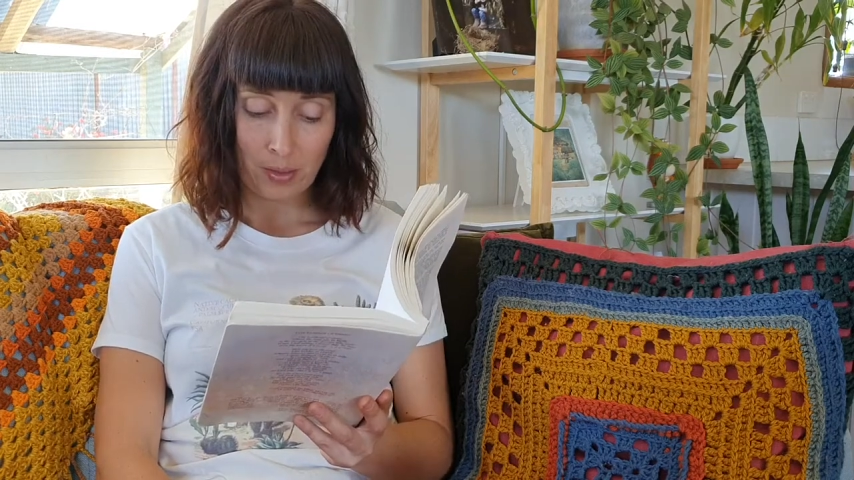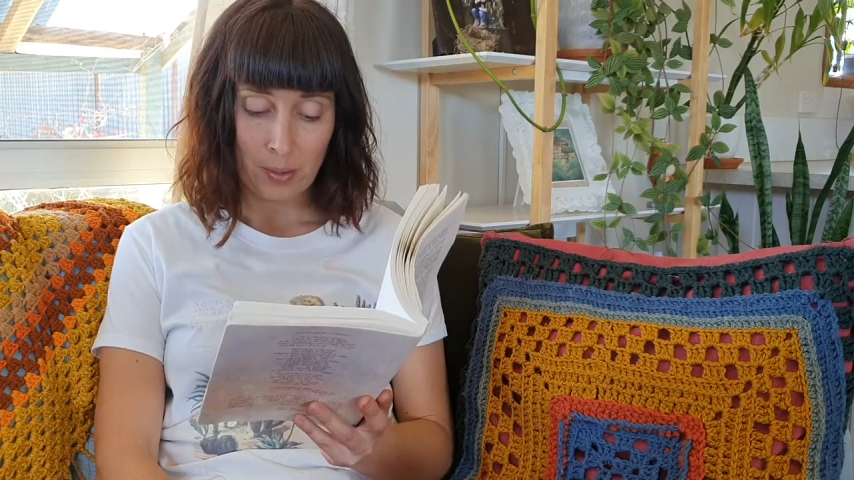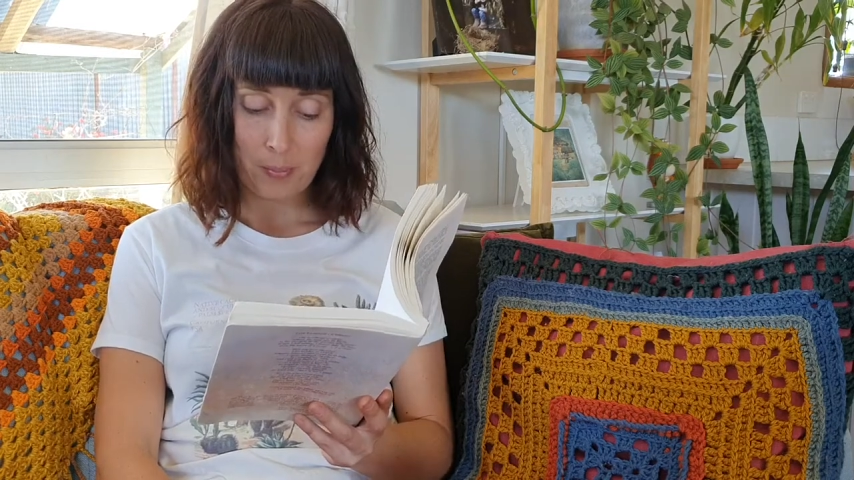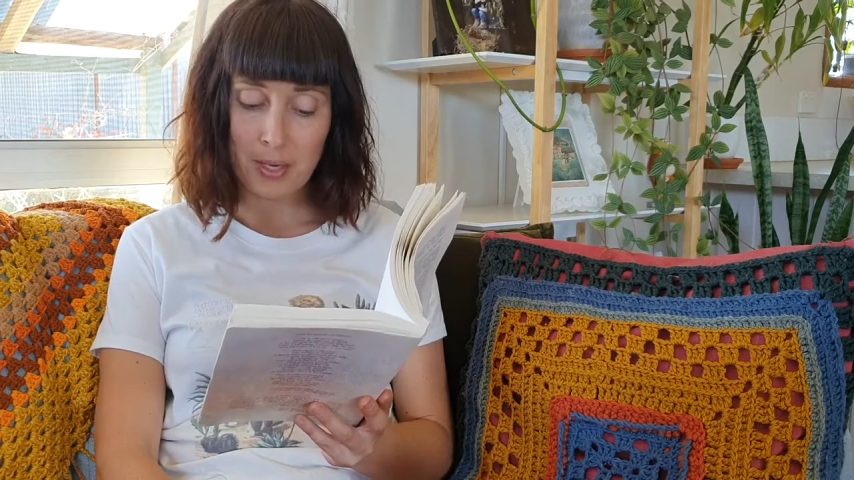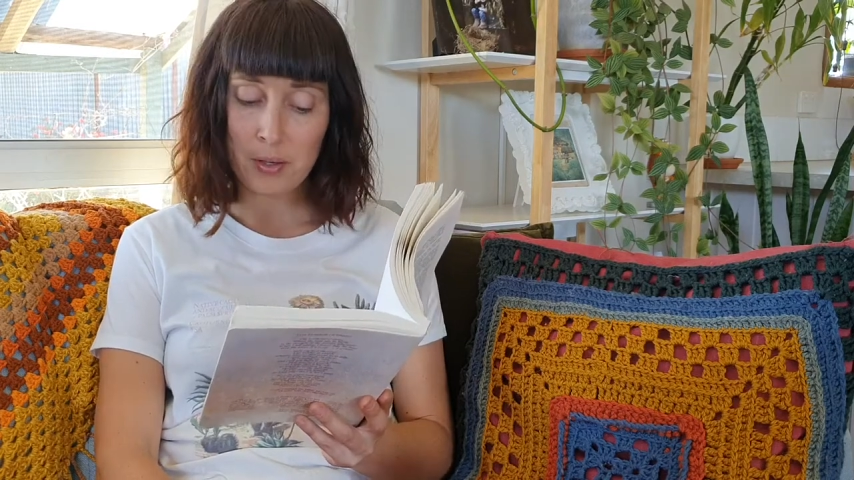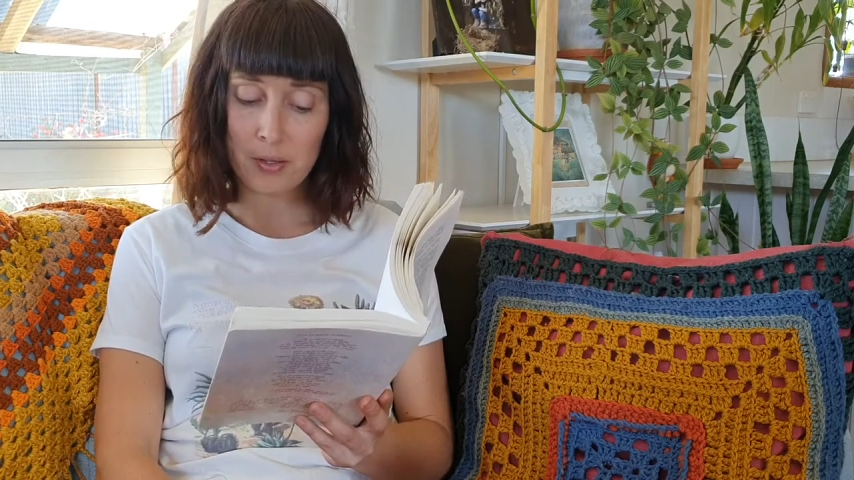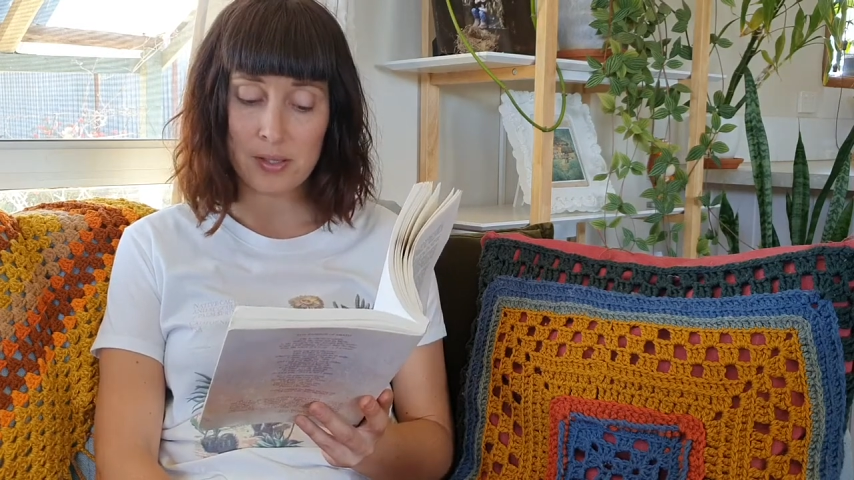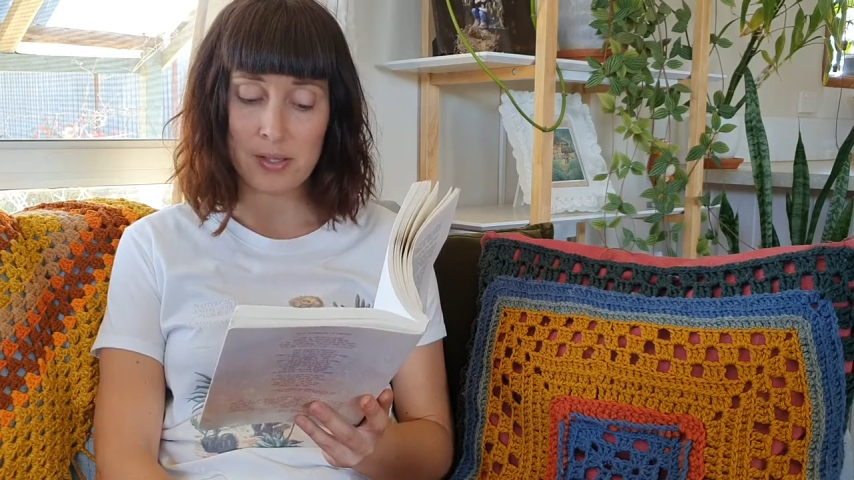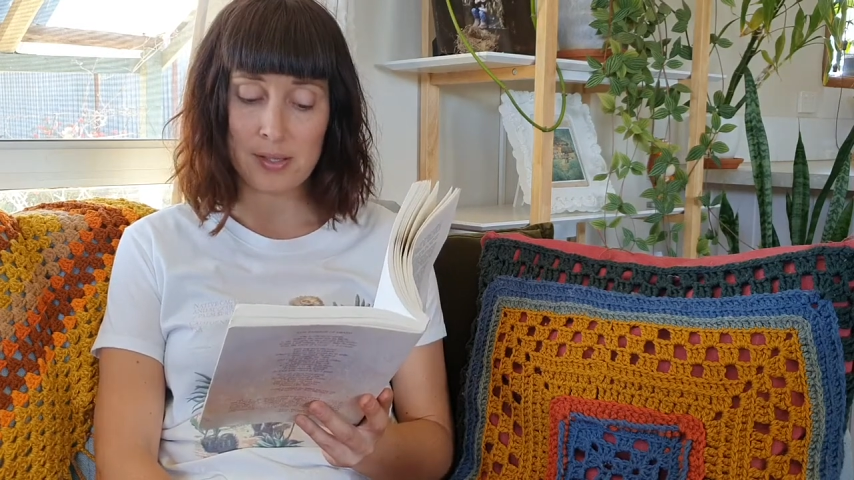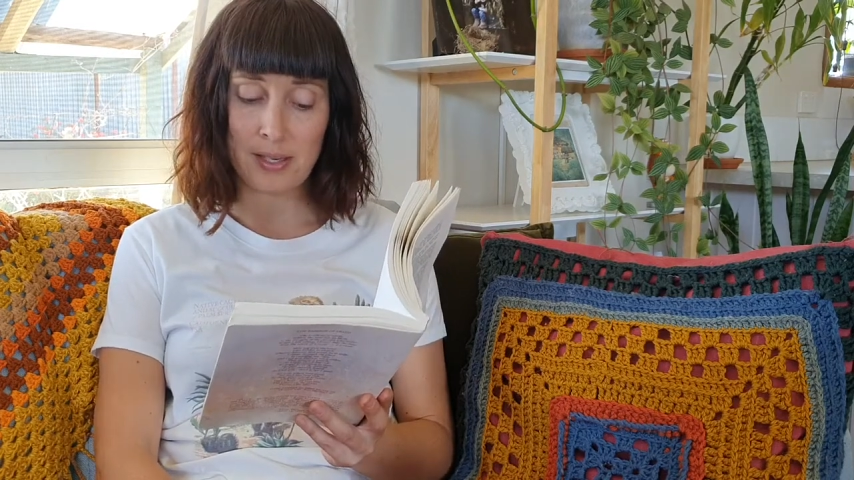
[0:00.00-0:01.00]
Be not
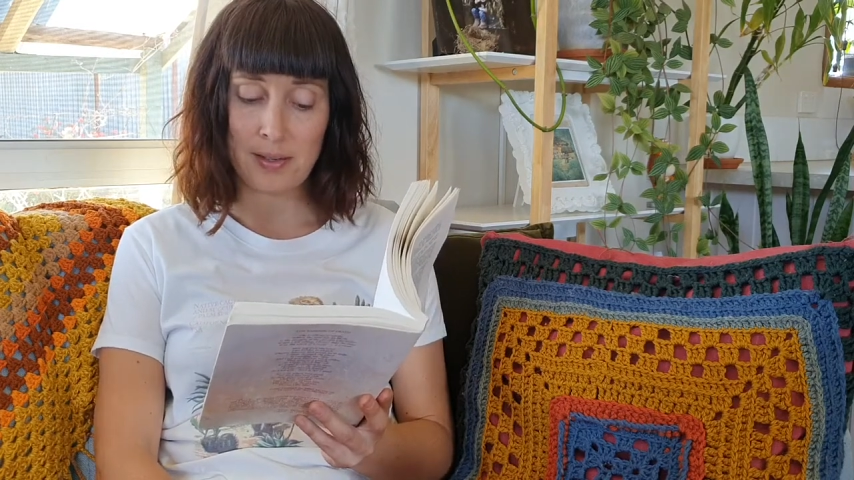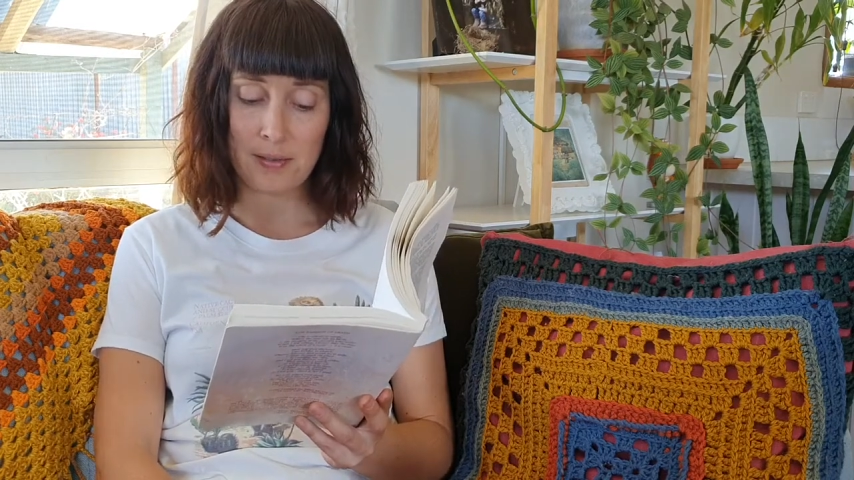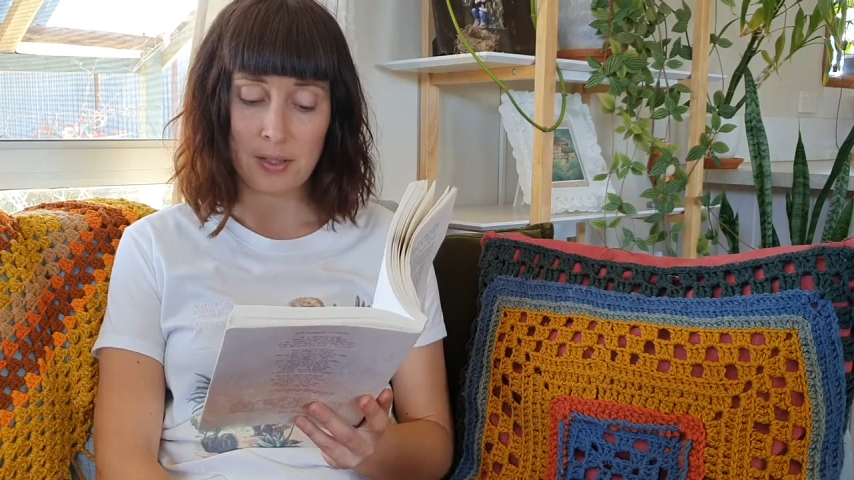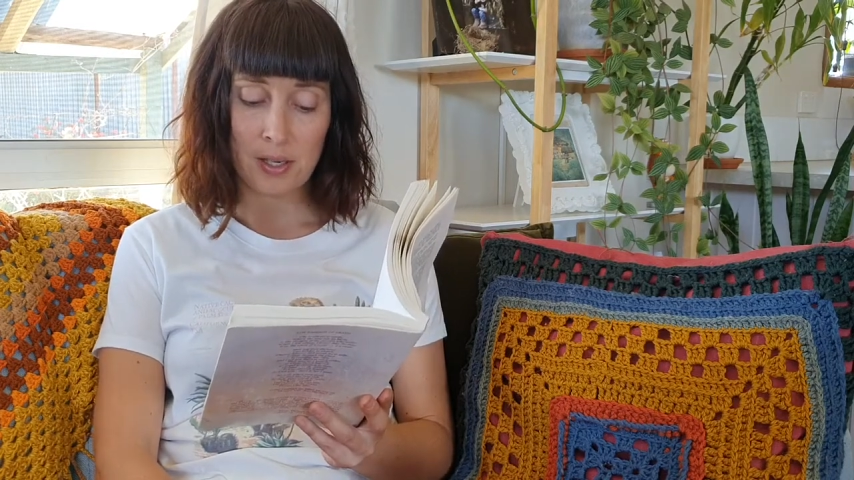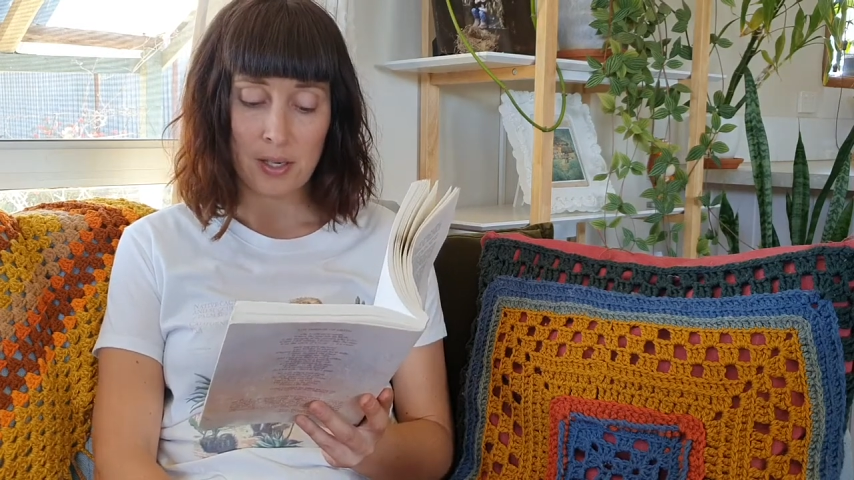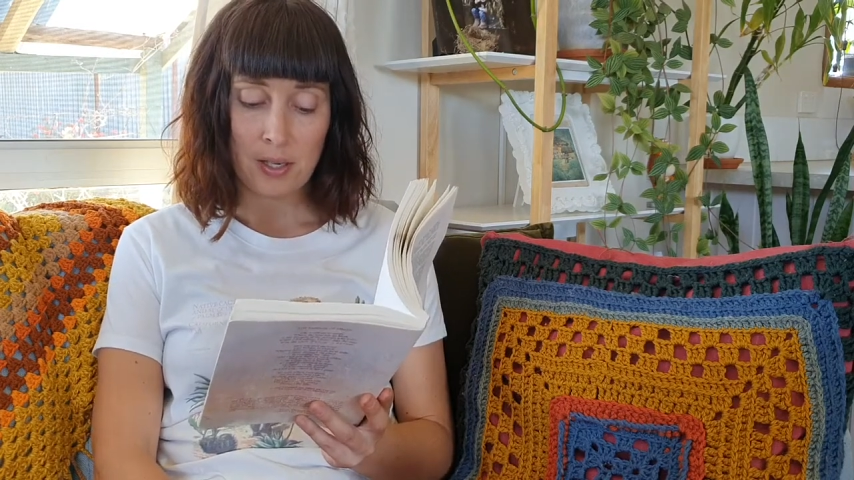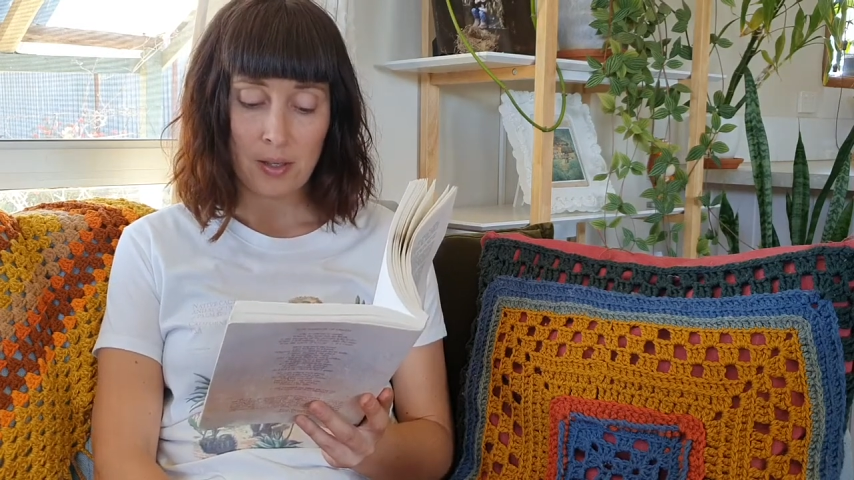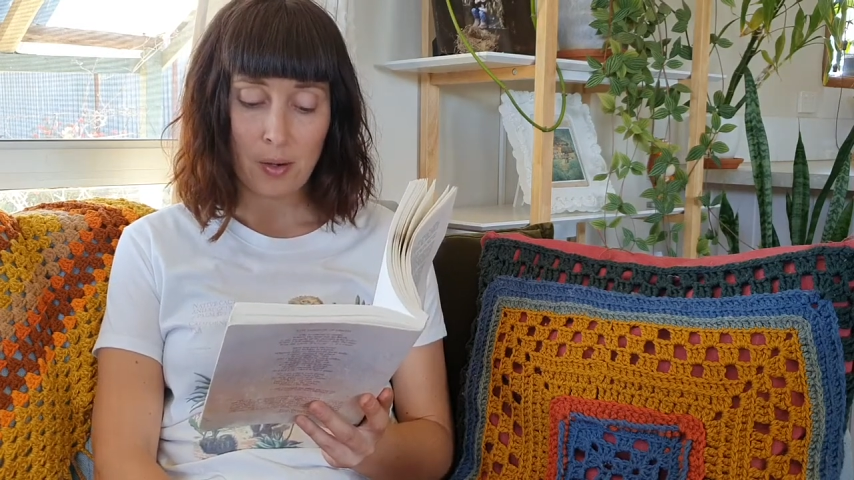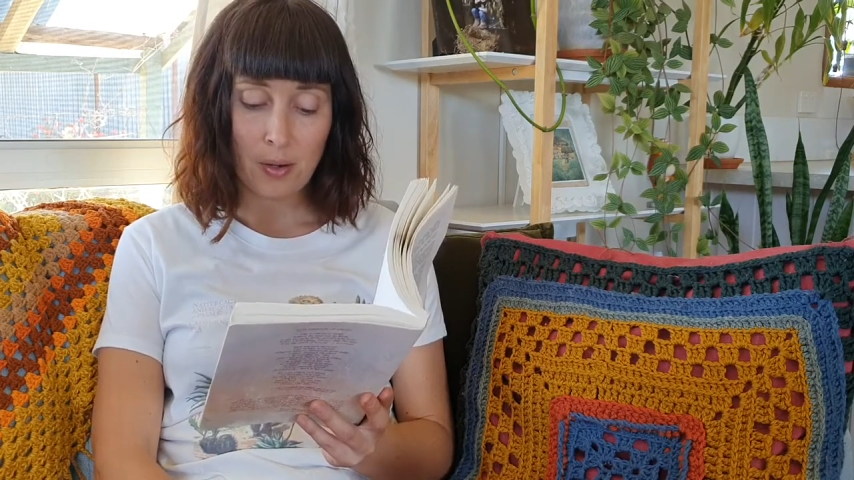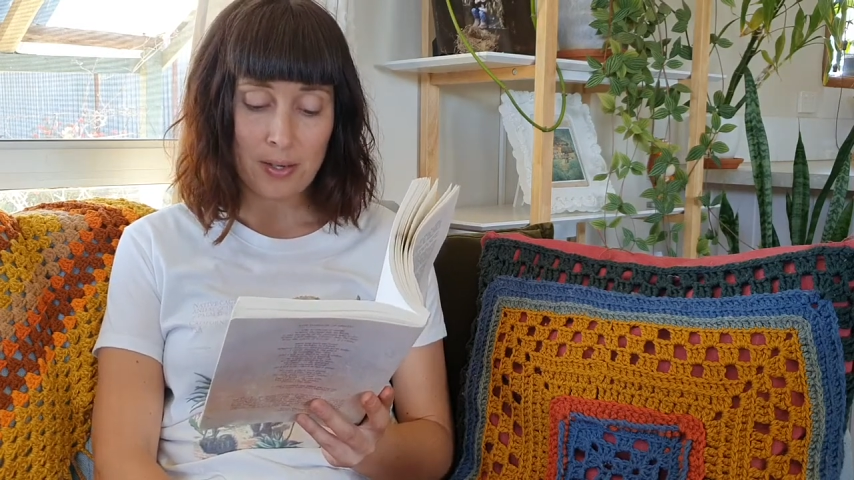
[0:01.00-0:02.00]
deceived.
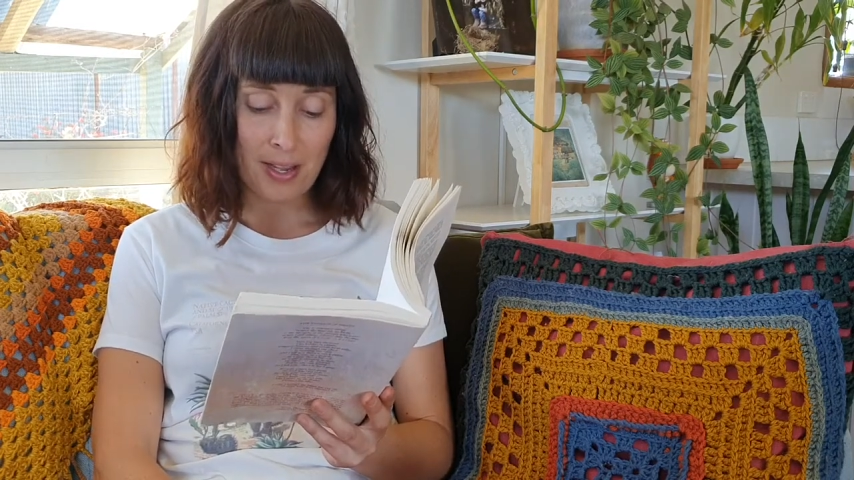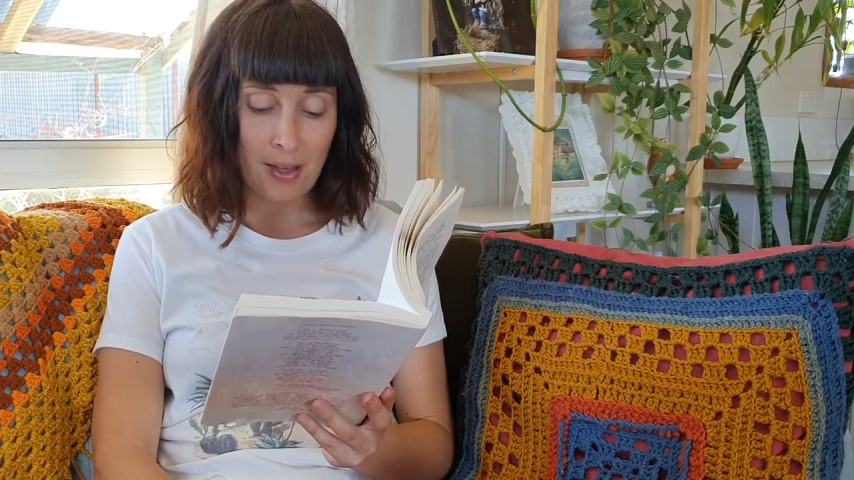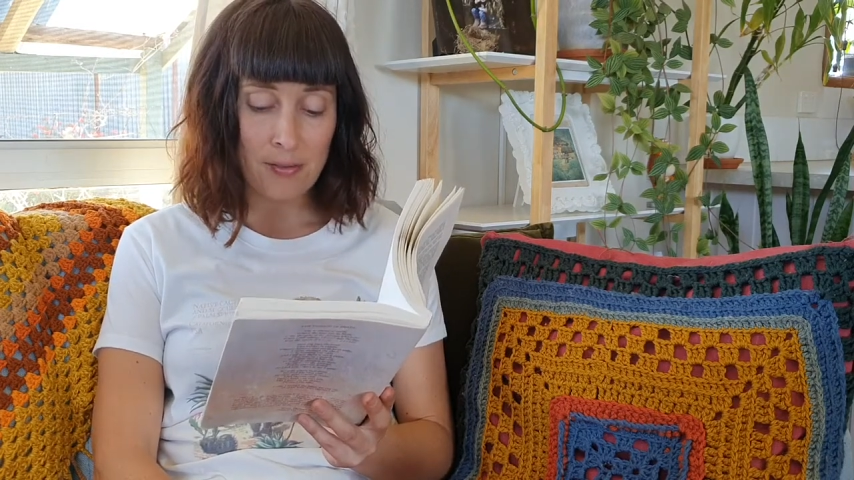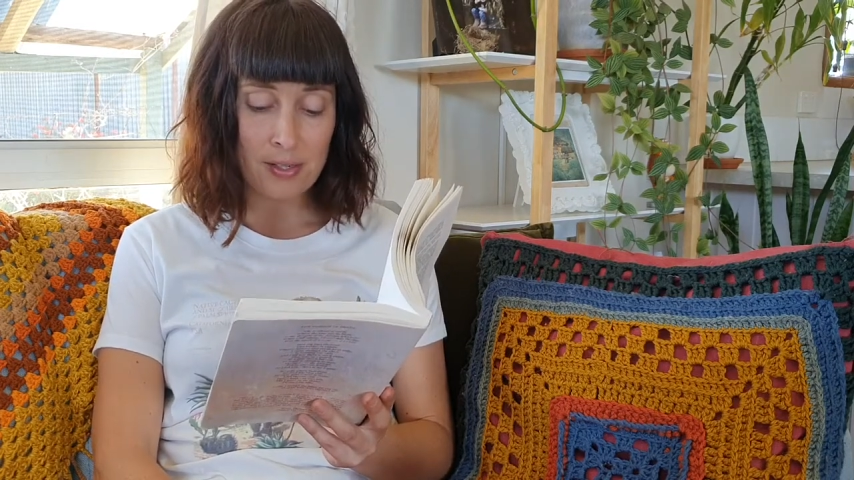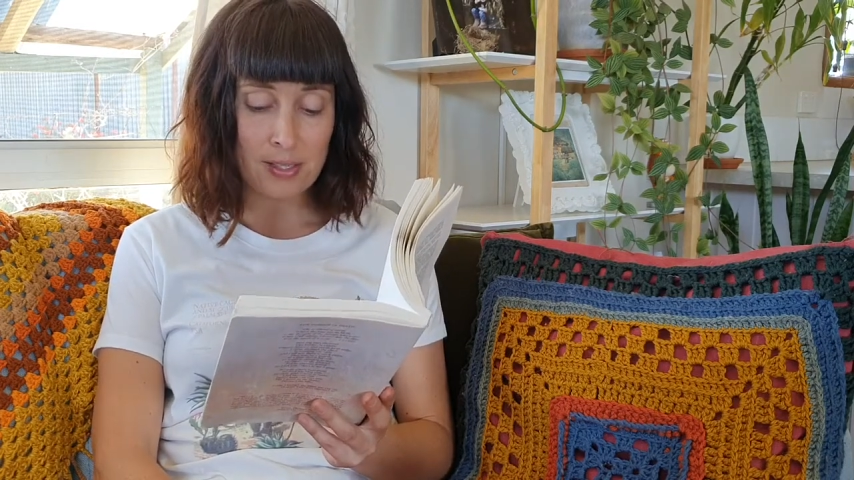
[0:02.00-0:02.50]
God ever